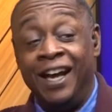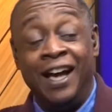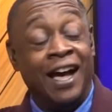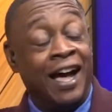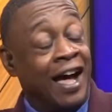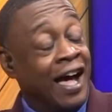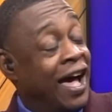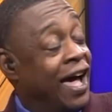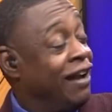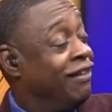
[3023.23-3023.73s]

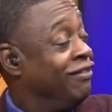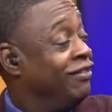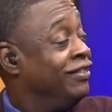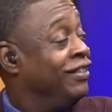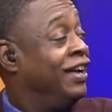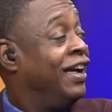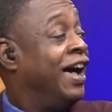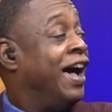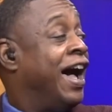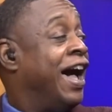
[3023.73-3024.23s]
I don't
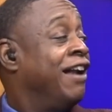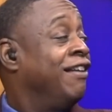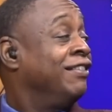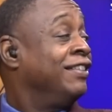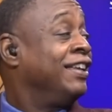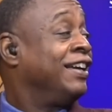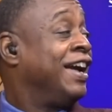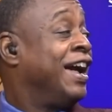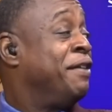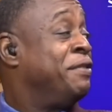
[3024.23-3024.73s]

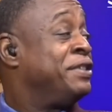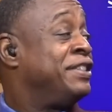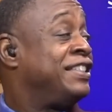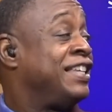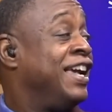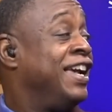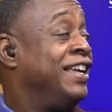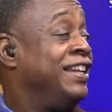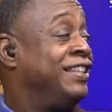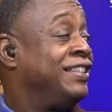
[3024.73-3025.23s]
think I would
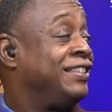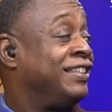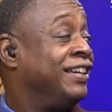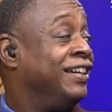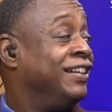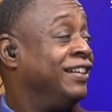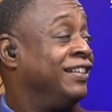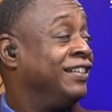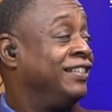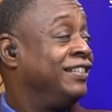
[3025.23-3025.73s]
say anything,
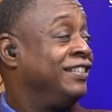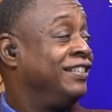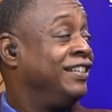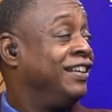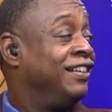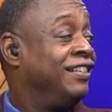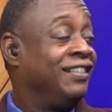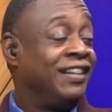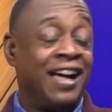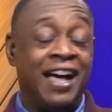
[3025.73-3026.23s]
you
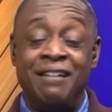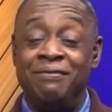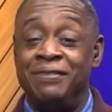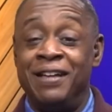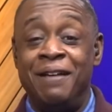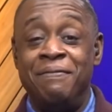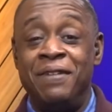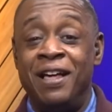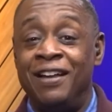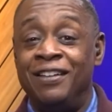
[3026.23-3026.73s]
know? I'm
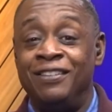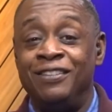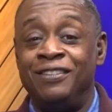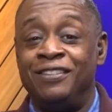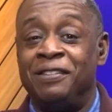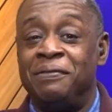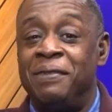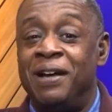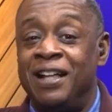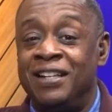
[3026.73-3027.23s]
not
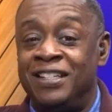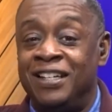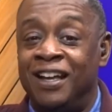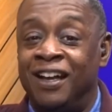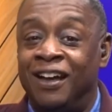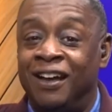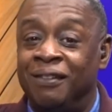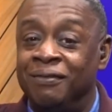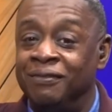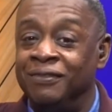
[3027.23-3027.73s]
losing my
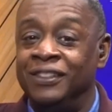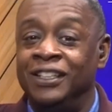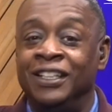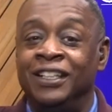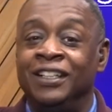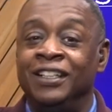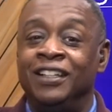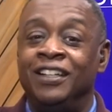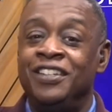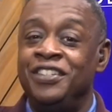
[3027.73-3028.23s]
job
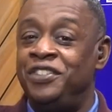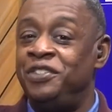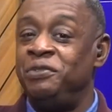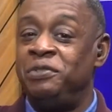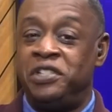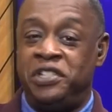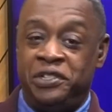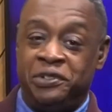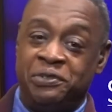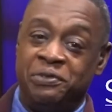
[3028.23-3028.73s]
because you
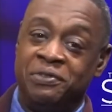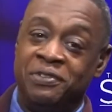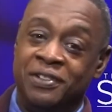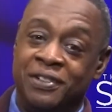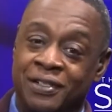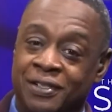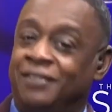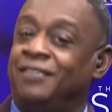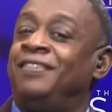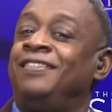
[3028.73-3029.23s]
cute.
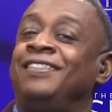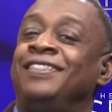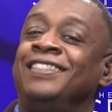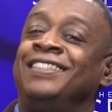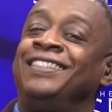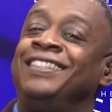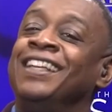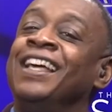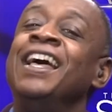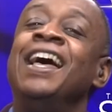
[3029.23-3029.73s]

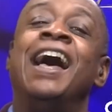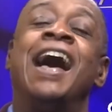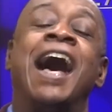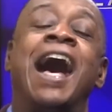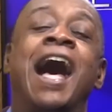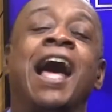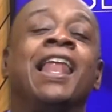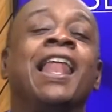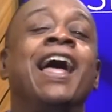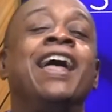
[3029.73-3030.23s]

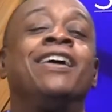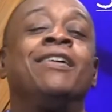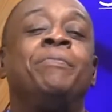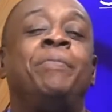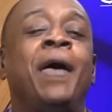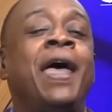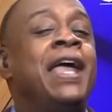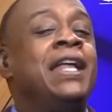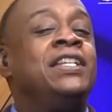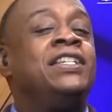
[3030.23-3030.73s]
I like a
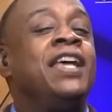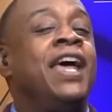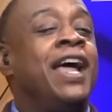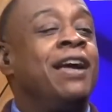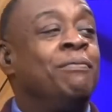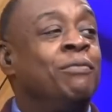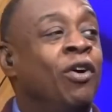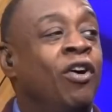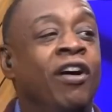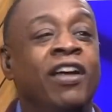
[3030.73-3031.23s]
paycheck
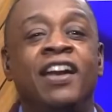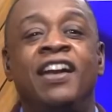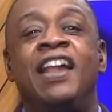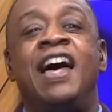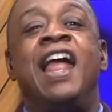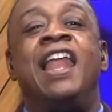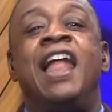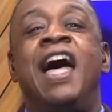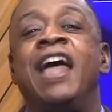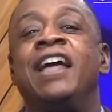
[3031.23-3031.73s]
more than I
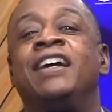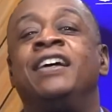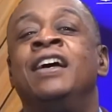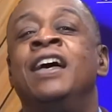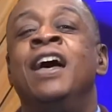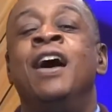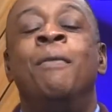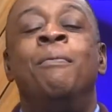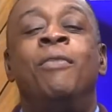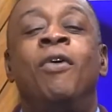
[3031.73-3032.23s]

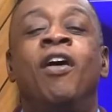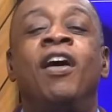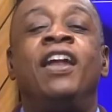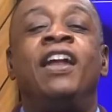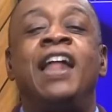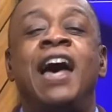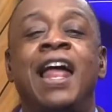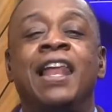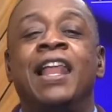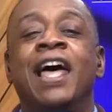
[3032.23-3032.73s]

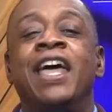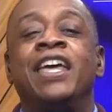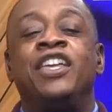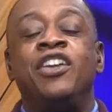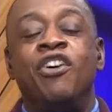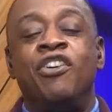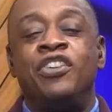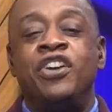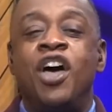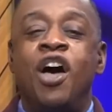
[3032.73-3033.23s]
like
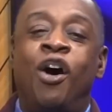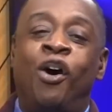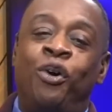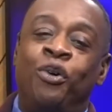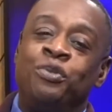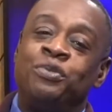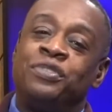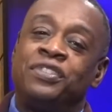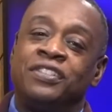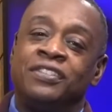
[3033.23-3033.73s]
your
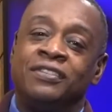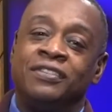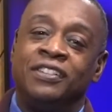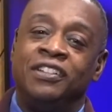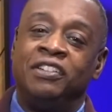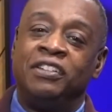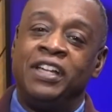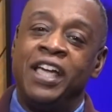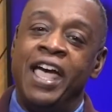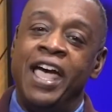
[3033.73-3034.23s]
nose,
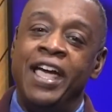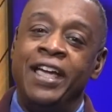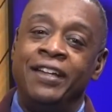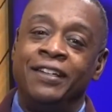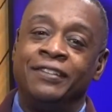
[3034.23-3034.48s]
okay?